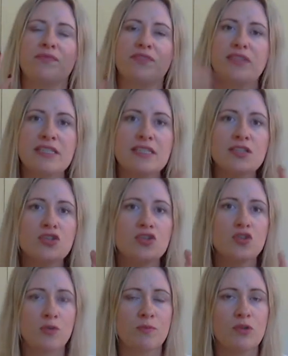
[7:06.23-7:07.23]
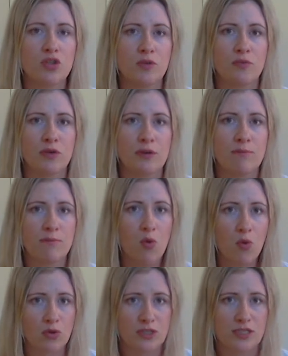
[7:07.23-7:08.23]
This is super duper
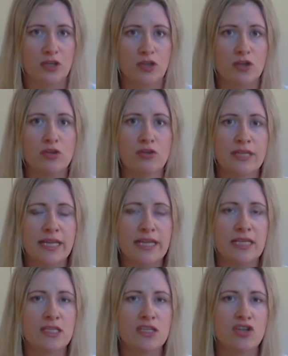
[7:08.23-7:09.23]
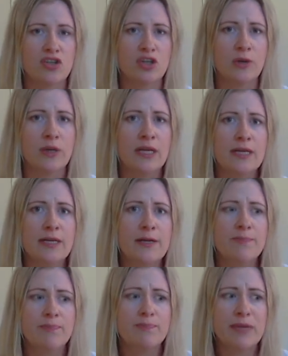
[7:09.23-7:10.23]
important. You need to
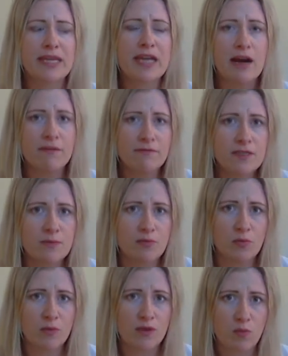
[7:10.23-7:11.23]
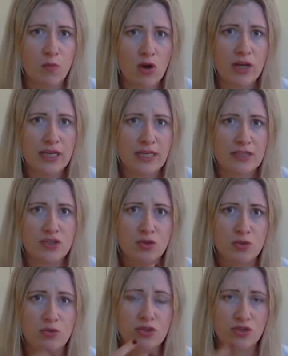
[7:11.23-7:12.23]
be comfortable with what it is
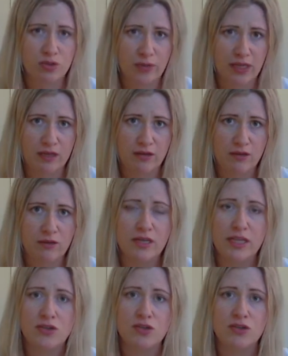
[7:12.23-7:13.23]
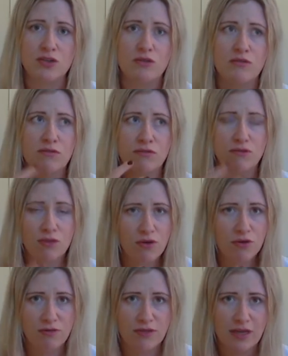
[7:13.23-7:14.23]
you're doing. You need to know
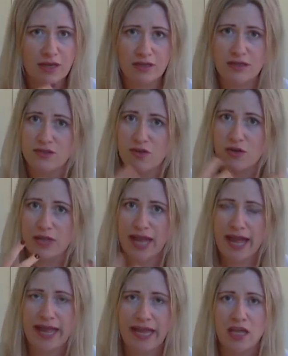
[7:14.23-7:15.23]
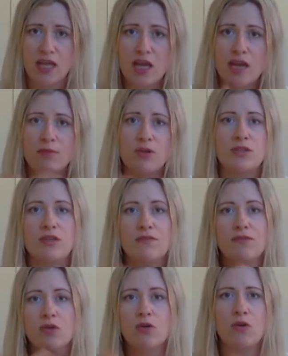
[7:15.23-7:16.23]
that it is okay, because if
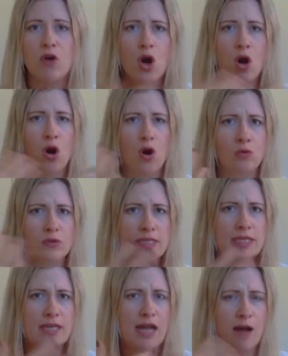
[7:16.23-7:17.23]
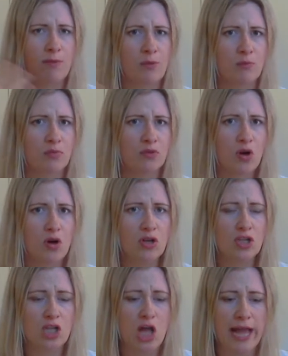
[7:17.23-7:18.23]
you're holding up a block
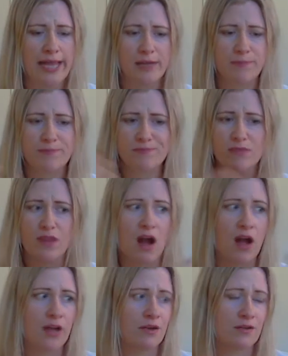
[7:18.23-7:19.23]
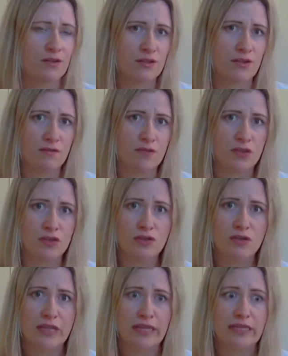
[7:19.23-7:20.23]
like, I don't deserve to
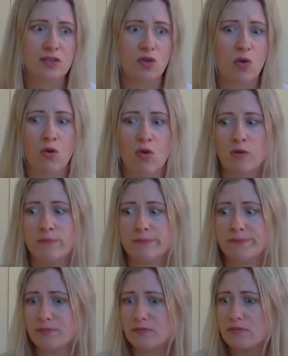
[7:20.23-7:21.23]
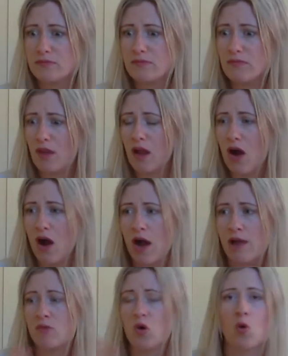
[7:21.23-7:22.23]
do this, or
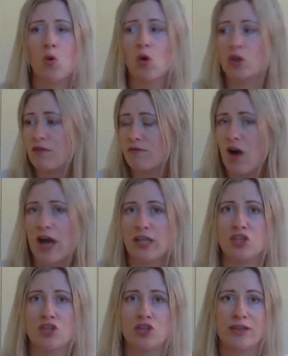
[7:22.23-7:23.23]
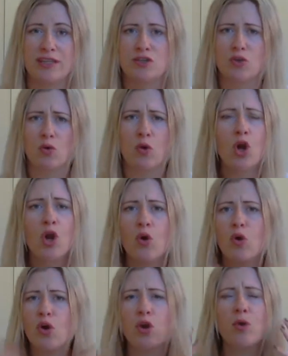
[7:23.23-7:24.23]
I'm not qualified to do this, or
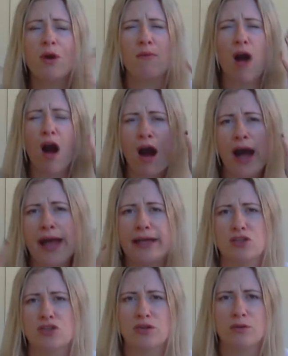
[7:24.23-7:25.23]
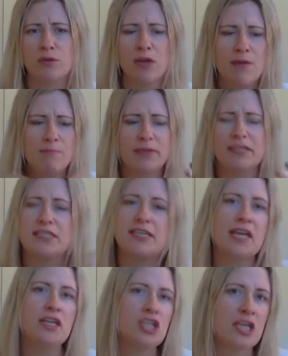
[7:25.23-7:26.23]
who am I to be
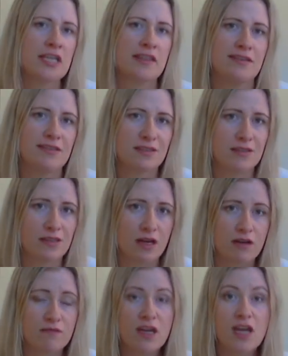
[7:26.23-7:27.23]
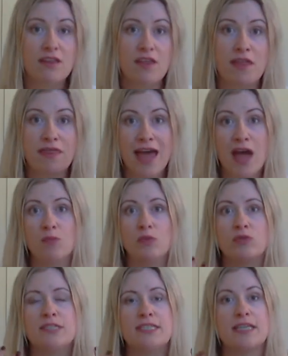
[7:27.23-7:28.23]
teaching this stuff, then that
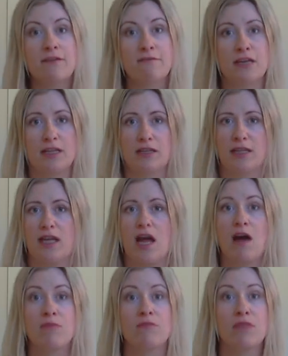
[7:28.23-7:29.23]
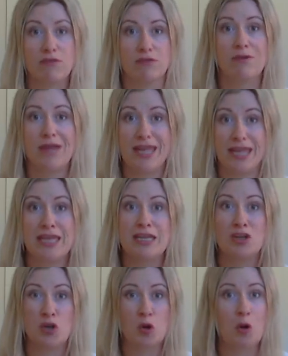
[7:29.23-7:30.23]
will definitely come through in
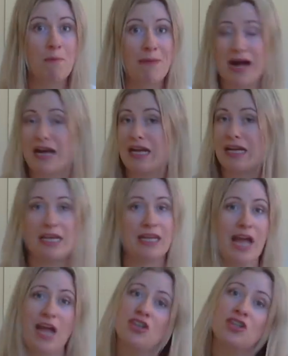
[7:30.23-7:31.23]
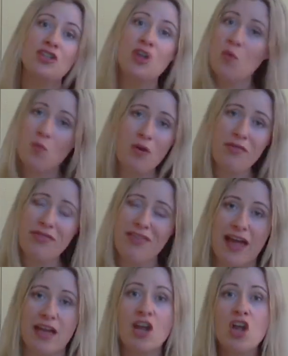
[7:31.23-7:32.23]
your marketing. And you don't want
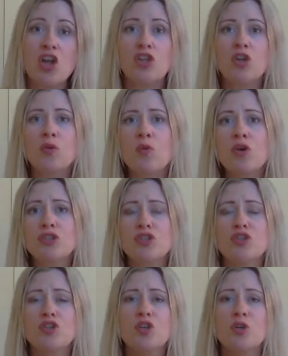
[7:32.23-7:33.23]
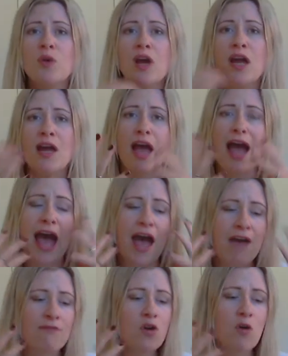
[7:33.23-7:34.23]
that. You want to
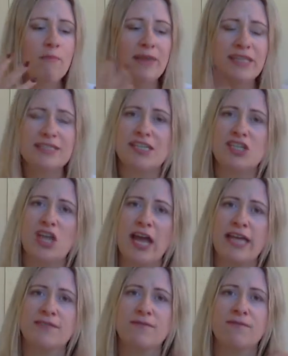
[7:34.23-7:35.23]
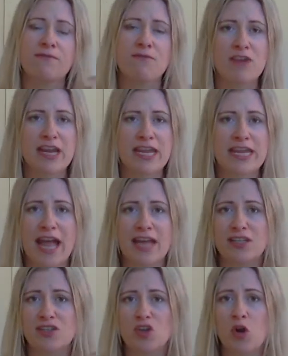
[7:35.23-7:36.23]
have your message as free
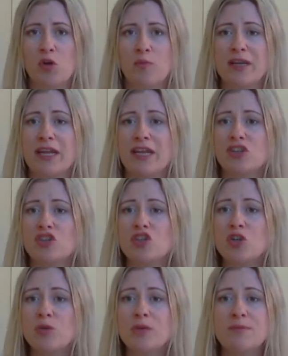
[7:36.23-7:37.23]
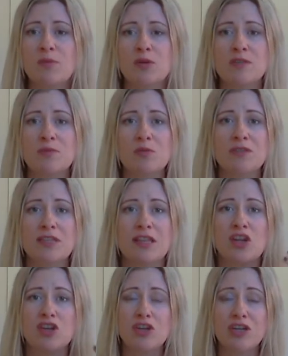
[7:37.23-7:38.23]
and as open and as true as possible so
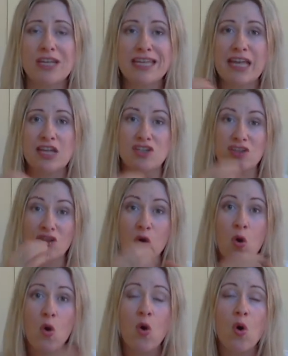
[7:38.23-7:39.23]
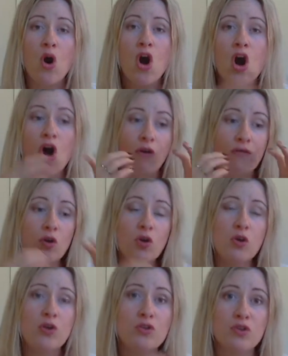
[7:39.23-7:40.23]
that you can get to the core of
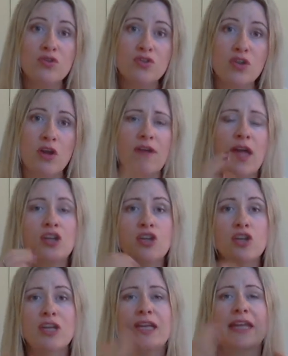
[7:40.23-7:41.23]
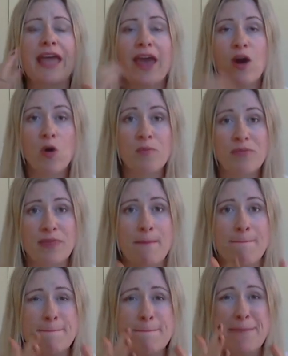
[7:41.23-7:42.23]
who you serve and you can help
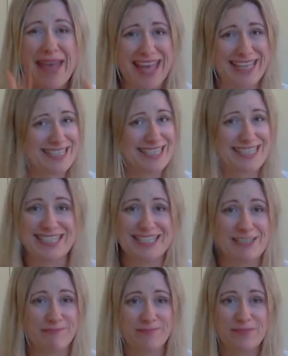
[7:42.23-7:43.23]
them best.